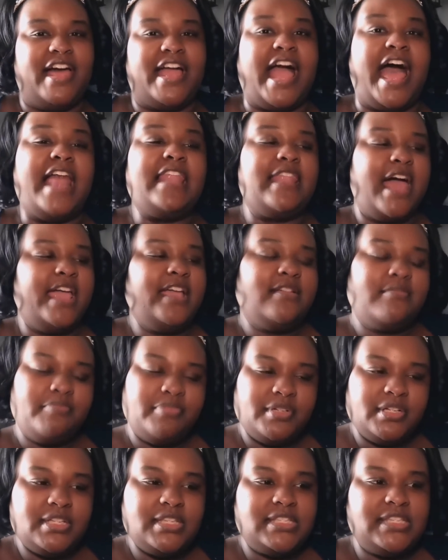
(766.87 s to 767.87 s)
like, I
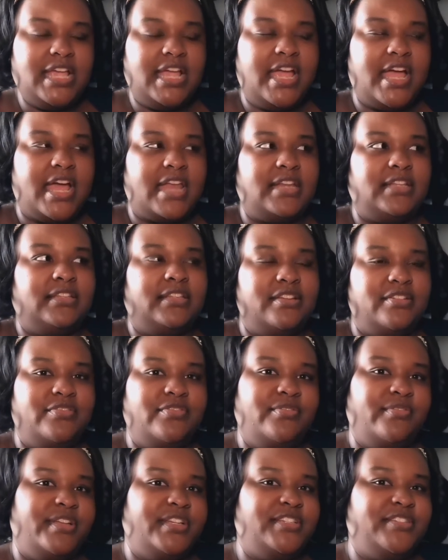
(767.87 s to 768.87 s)
like books that kind of
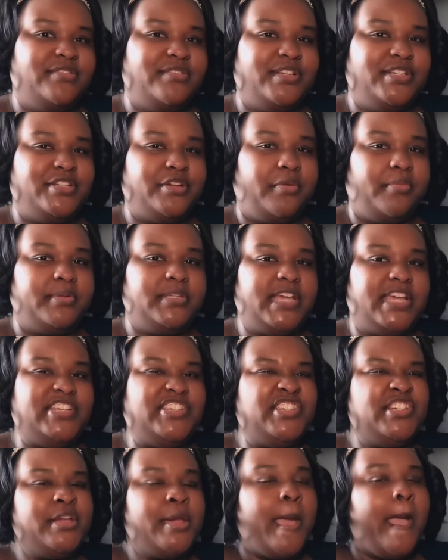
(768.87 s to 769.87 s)
leave you into
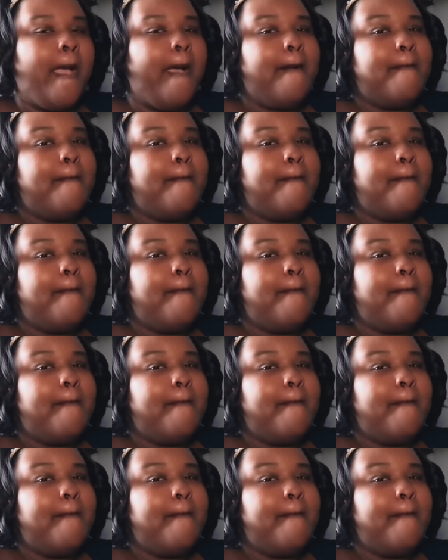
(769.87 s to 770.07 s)
interpretation,